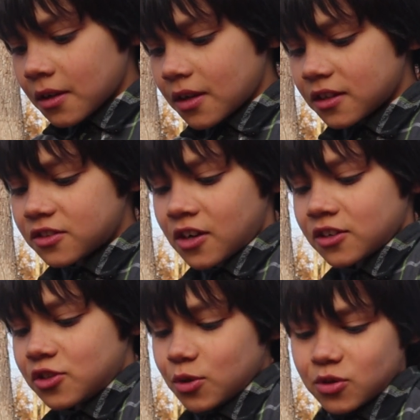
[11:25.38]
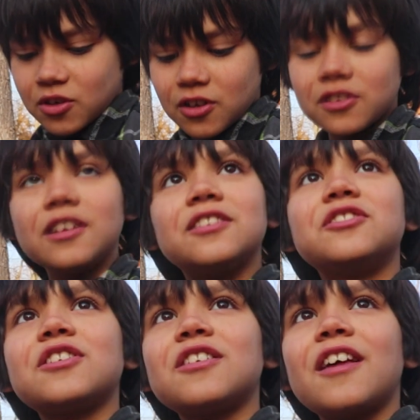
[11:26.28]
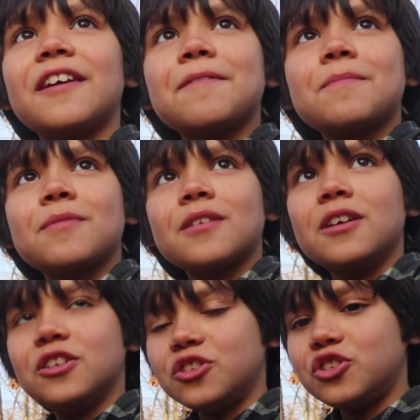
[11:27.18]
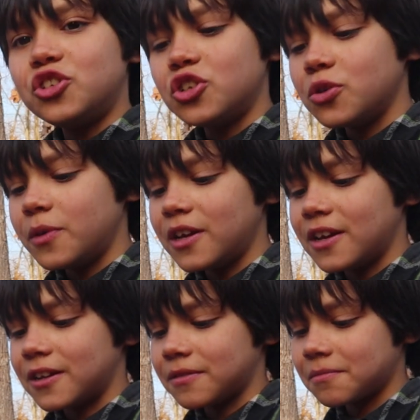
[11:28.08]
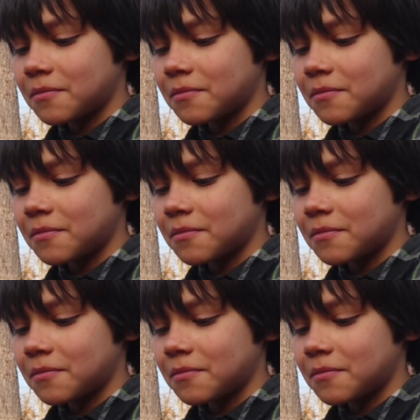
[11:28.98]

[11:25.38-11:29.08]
It's not too salty, it's just like, it's chewy and